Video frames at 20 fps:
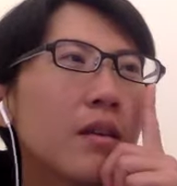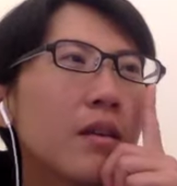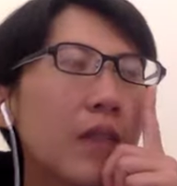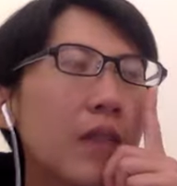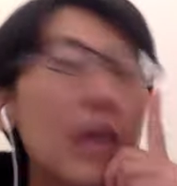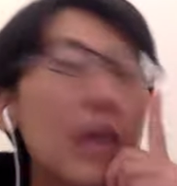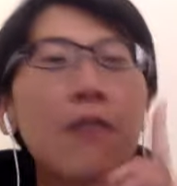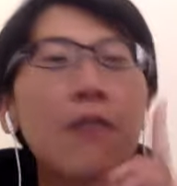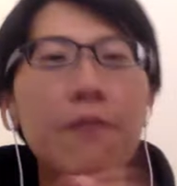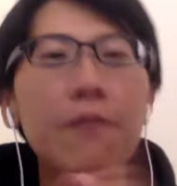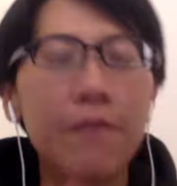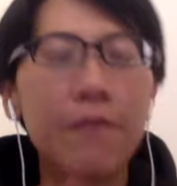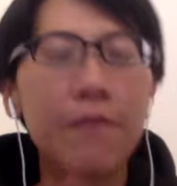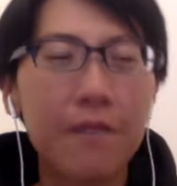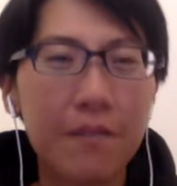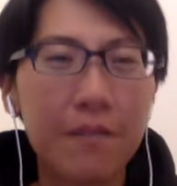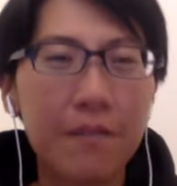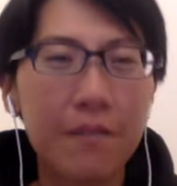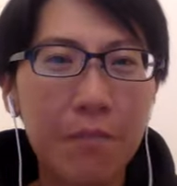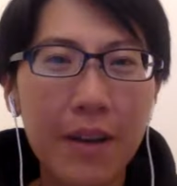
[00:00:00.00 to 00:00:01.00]
if
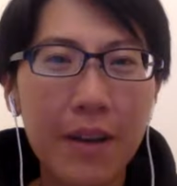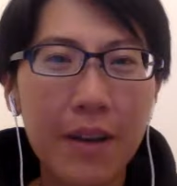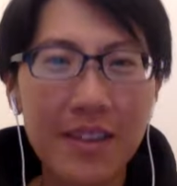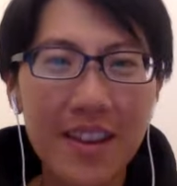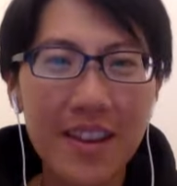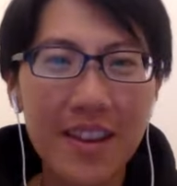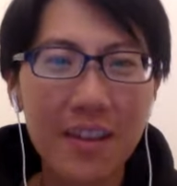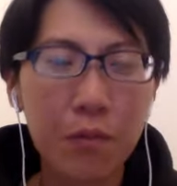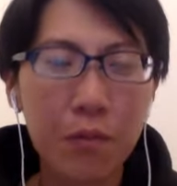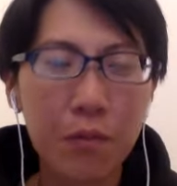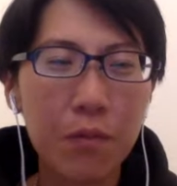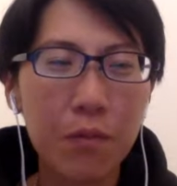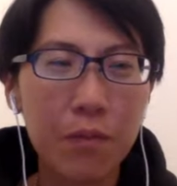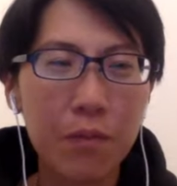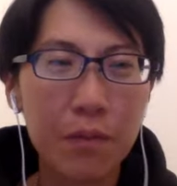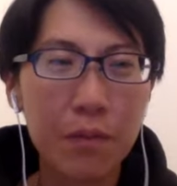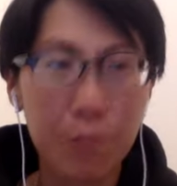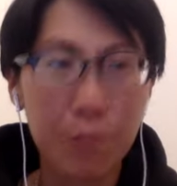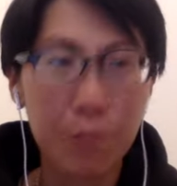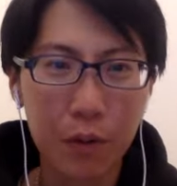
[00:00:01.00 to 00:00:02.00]
my test would
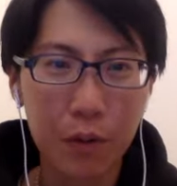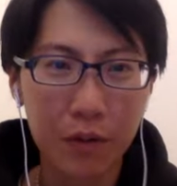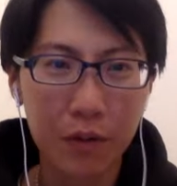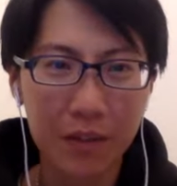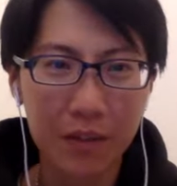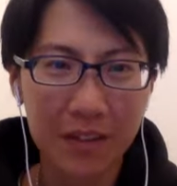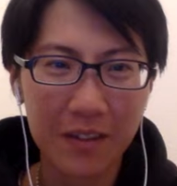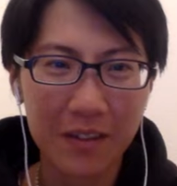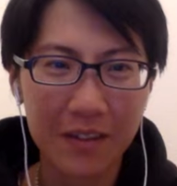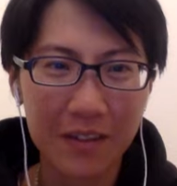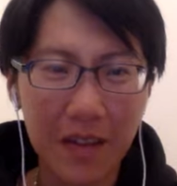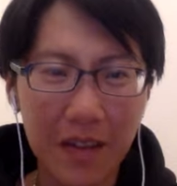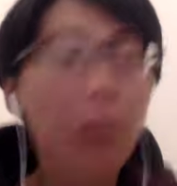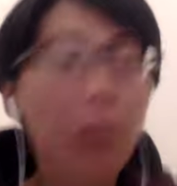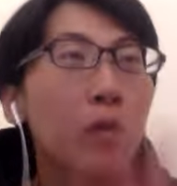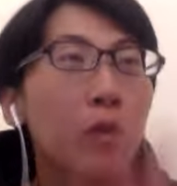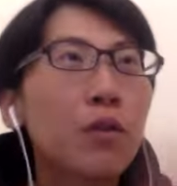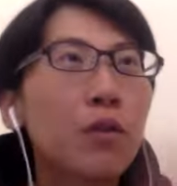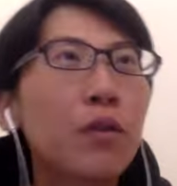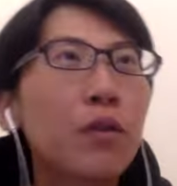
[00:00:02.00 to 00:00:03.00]
be positive, uh,
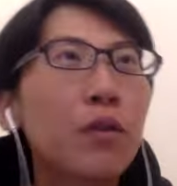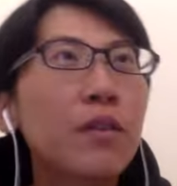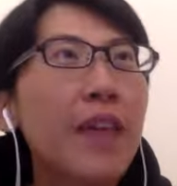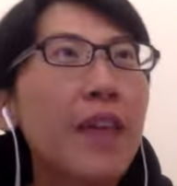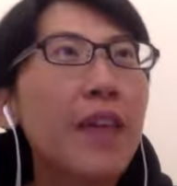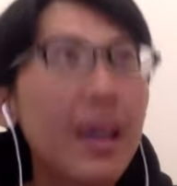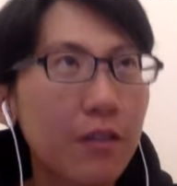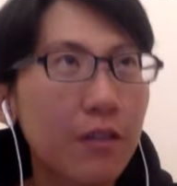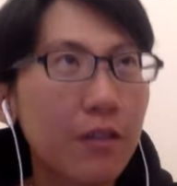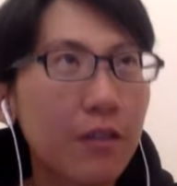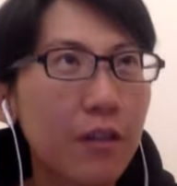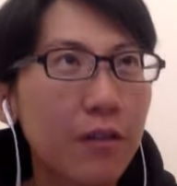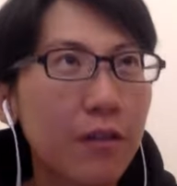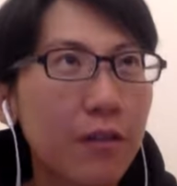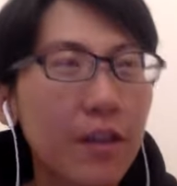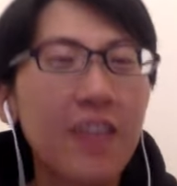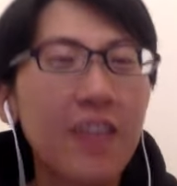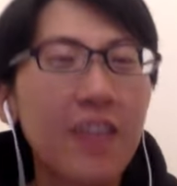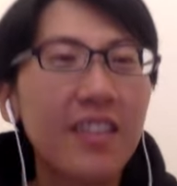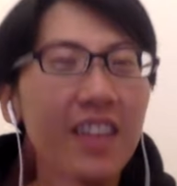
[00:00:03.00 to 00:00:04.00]
no, so negative,
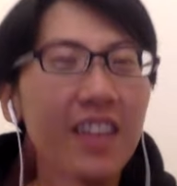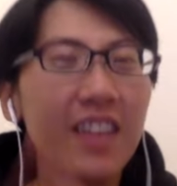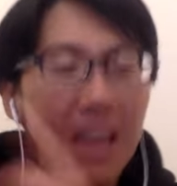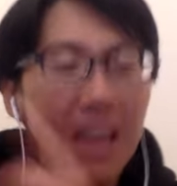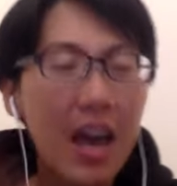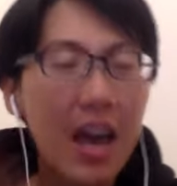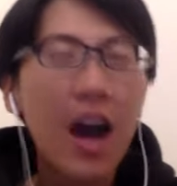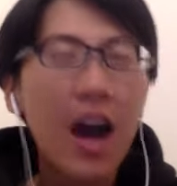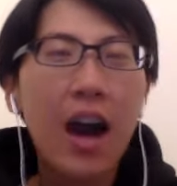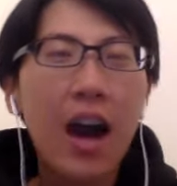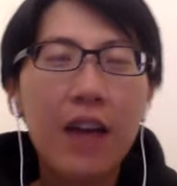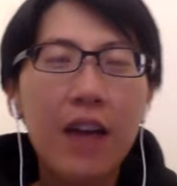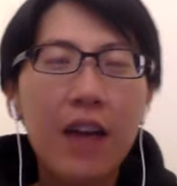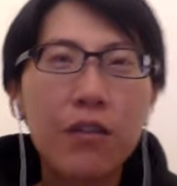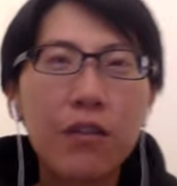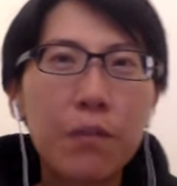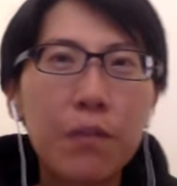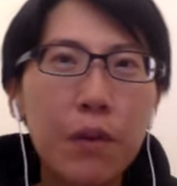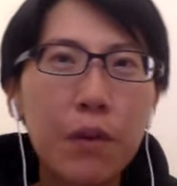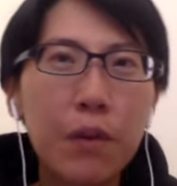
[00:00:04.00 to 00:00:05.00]
then I
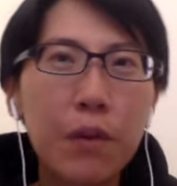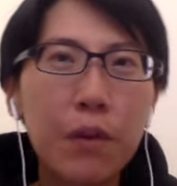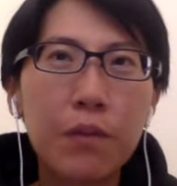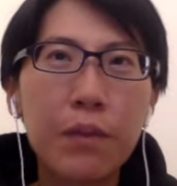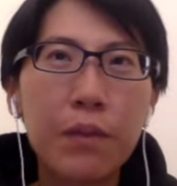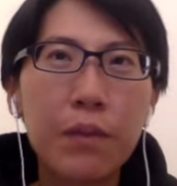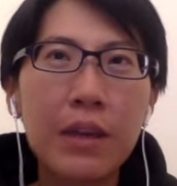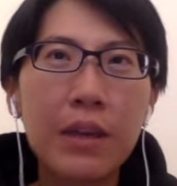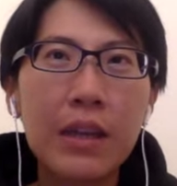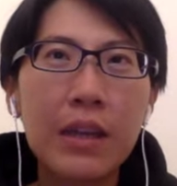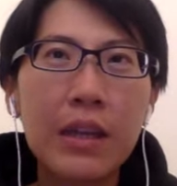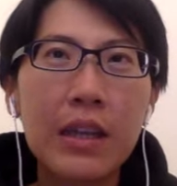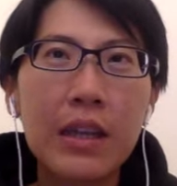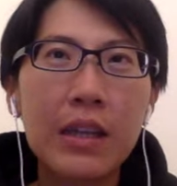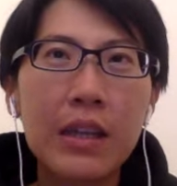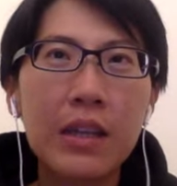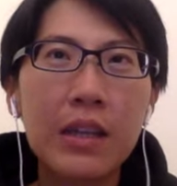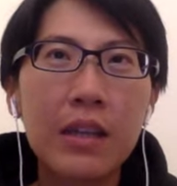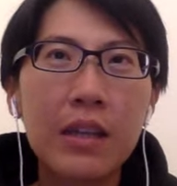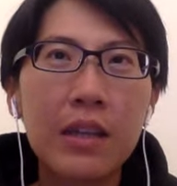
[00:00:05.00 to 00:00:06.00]
suppose be
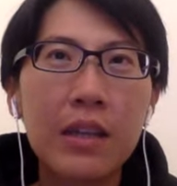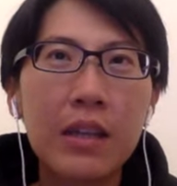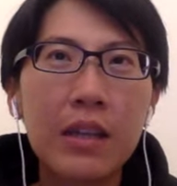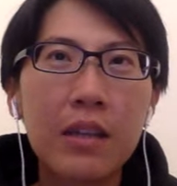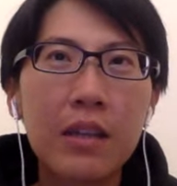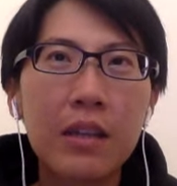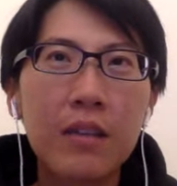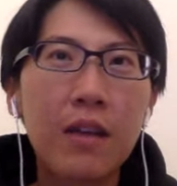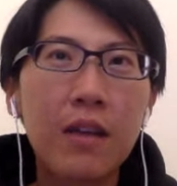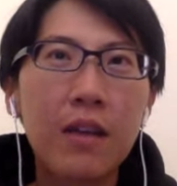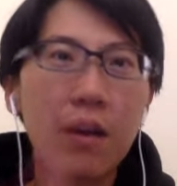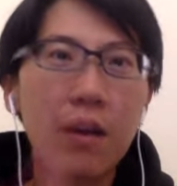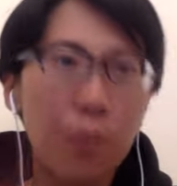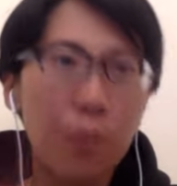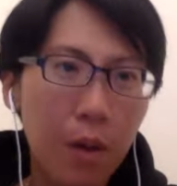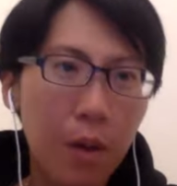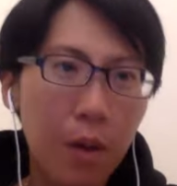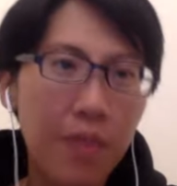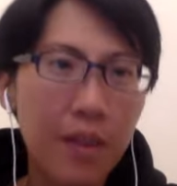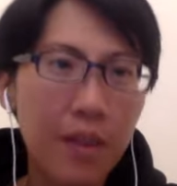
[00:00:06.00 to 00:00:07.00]
in
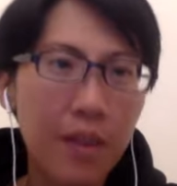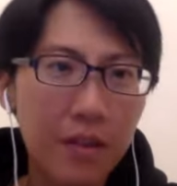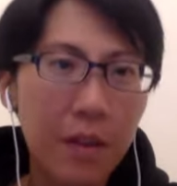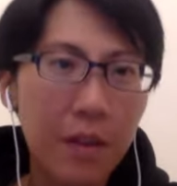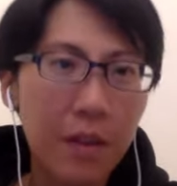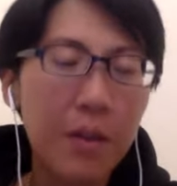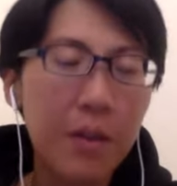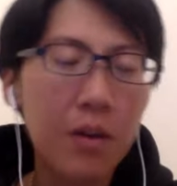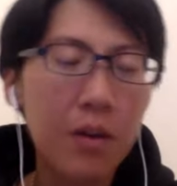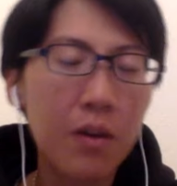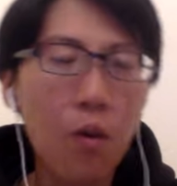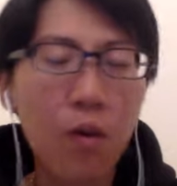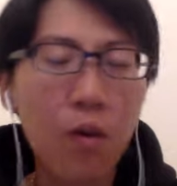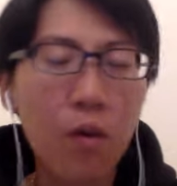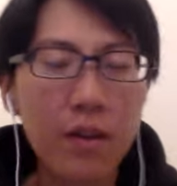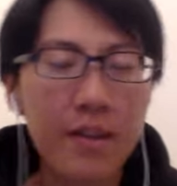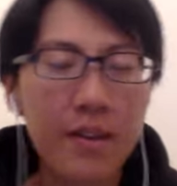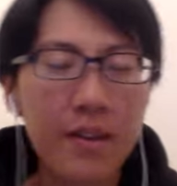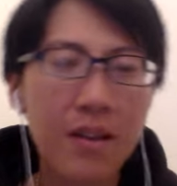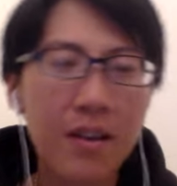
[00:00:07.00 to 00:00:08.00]
Taiwan that time in the
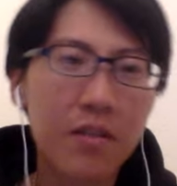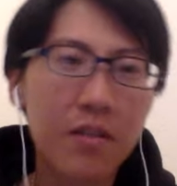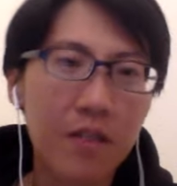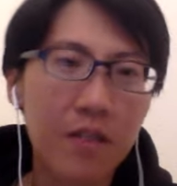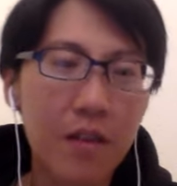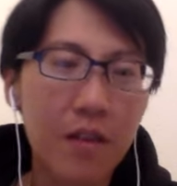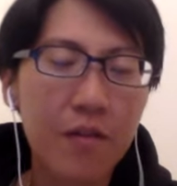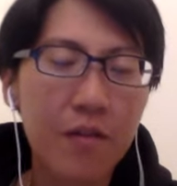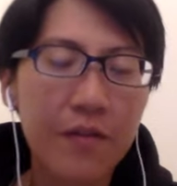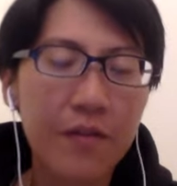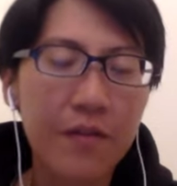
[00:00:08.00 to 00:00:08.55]
quarantine hotel.